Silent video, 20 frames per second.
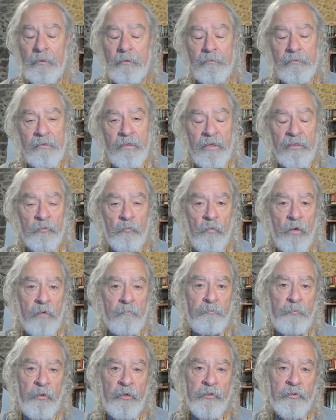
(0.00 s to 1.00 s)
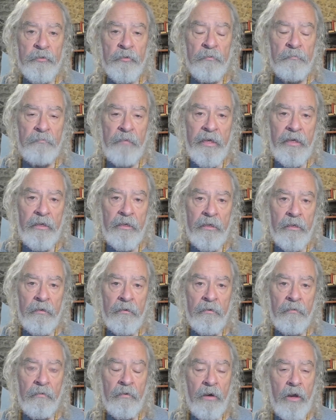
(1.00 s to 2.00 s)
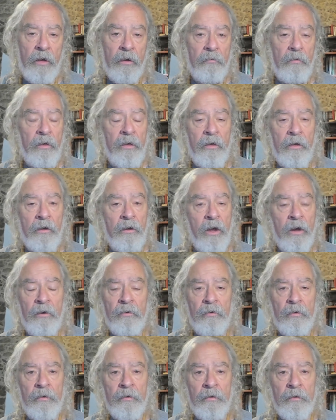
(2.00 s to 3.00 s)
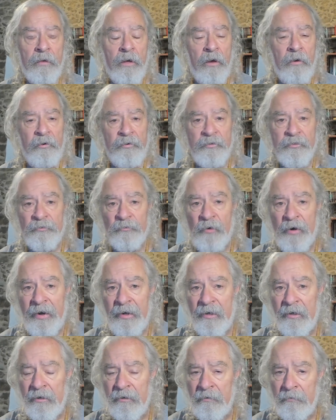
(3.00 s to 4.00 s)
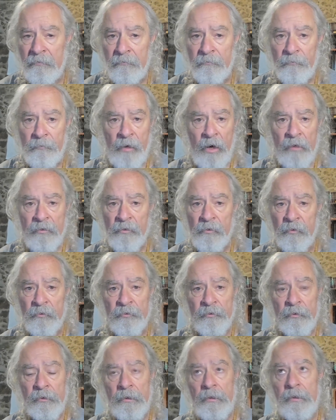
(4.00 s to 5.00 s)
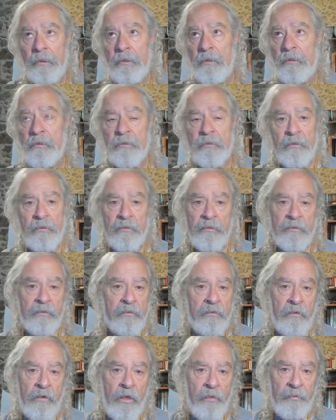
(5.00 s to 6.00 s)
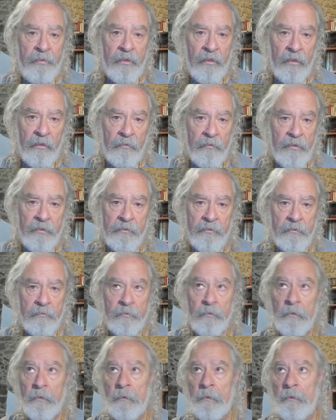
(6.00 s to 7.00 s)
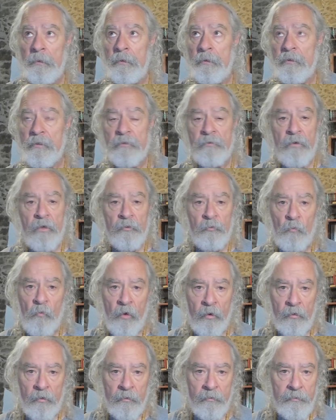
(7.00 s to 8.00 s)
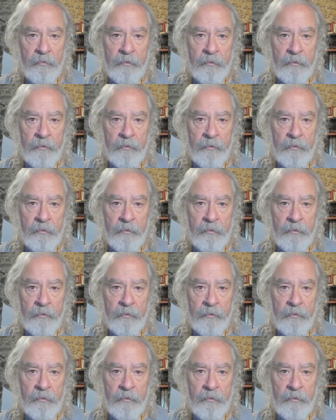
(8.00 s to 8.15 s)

just one person making a hunger strike in Brussels is nothing, is not one,